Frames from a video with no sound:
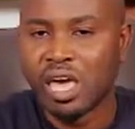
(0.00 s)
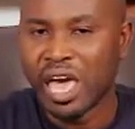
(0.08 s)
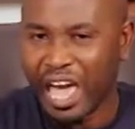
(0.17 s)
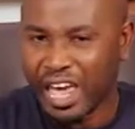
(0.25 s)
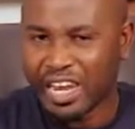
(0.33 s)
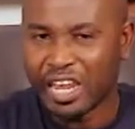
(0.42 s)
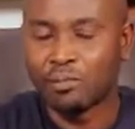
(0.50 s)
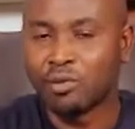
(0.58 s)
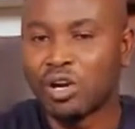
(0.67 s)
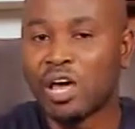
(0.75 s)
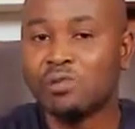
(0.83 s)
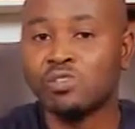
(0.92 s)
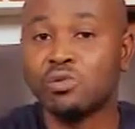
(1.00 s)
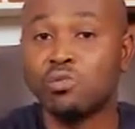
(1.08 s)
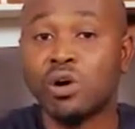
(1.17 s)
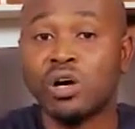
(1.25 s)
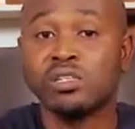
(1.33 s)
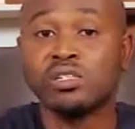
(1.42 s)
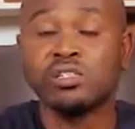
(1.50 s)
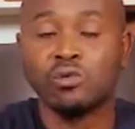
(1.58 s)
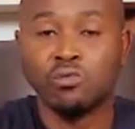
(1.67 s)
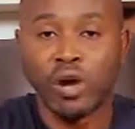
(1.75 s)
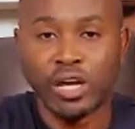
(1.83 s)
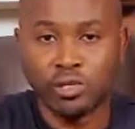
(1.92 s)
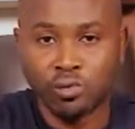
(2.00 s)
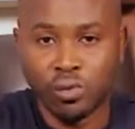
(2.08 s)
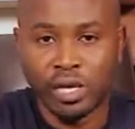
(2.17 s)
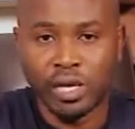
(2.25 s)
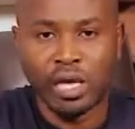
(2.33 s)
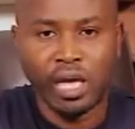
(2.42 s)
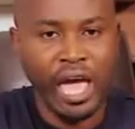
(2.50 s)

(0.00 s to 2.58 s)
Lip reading: and then pronouncing words the right way,